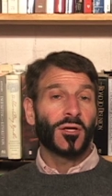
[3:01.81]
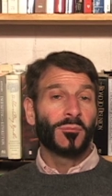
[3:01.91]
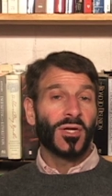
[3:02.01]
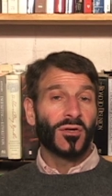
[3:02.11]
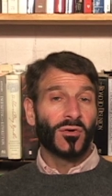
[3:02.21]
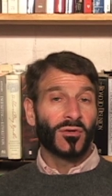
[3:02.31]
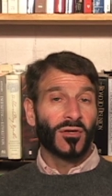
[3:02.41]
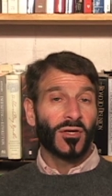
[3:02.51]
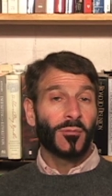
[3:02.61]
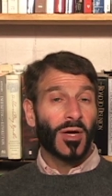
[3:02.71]
that can be known
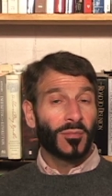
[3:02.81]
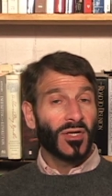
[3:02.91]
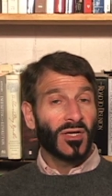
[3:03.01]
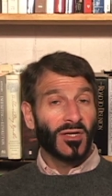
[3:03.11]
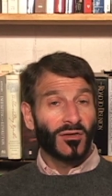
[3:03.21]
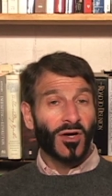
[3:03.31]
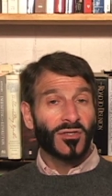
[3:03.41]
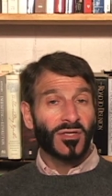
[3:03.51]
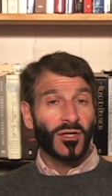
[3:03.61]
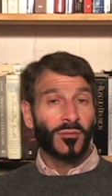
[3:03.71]
about predicting
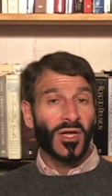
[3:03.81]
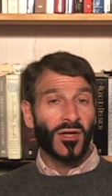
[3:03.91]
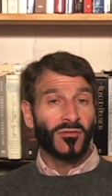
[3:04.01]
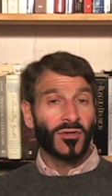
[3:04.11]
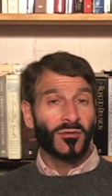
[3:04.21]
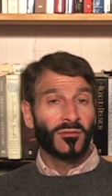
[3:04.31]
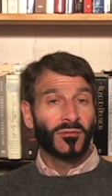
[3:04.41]
large-scale behavior.